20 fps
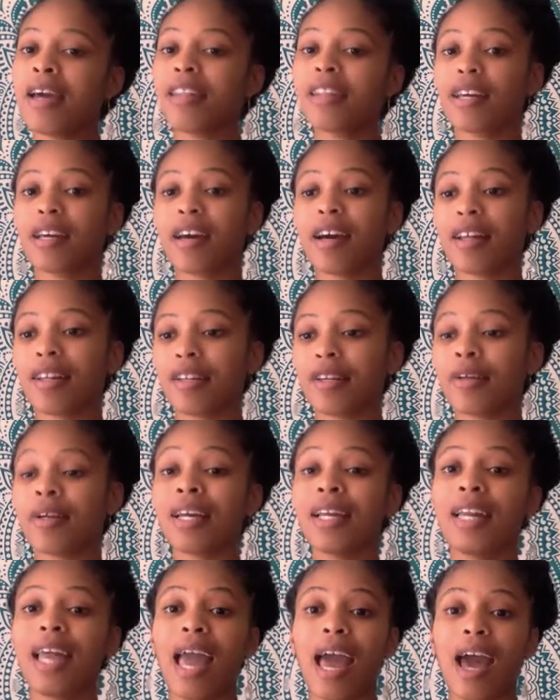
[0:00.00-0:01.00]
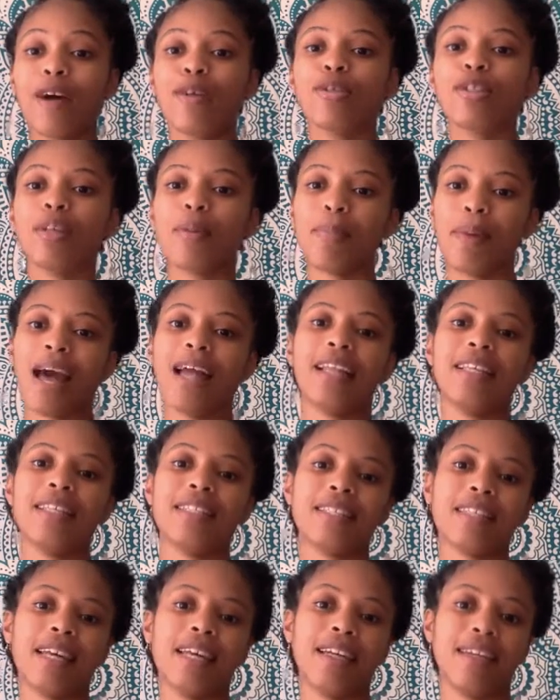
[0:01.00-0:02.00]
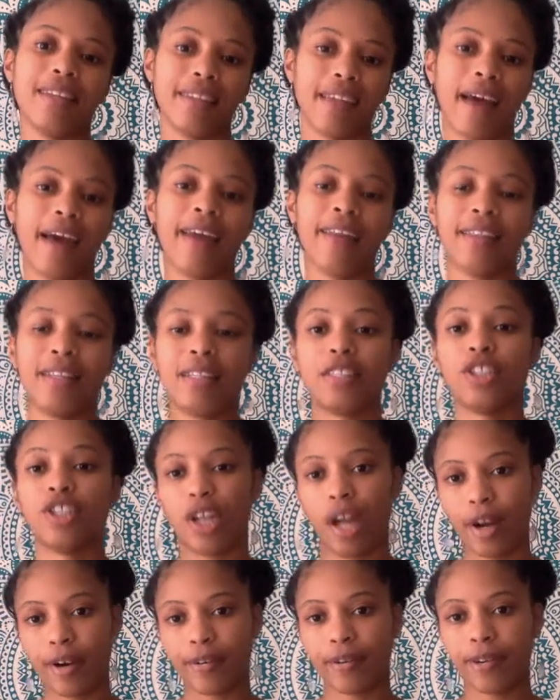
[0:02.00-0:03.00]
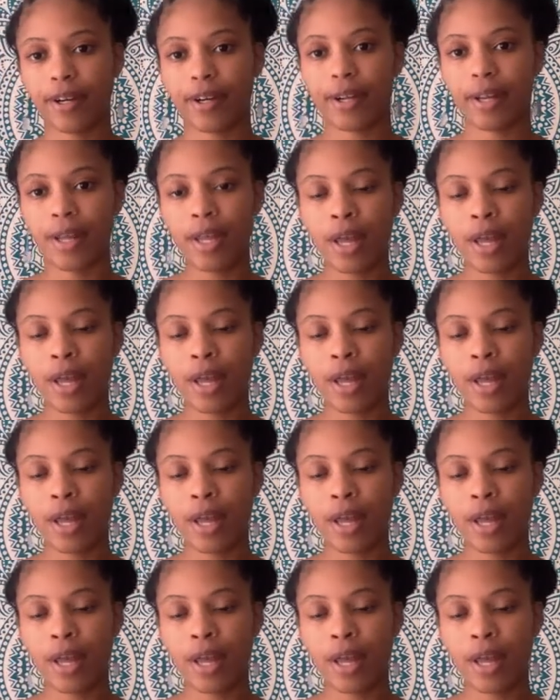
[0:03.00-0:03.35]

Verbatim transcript: the color, and how to balance and align this chakra.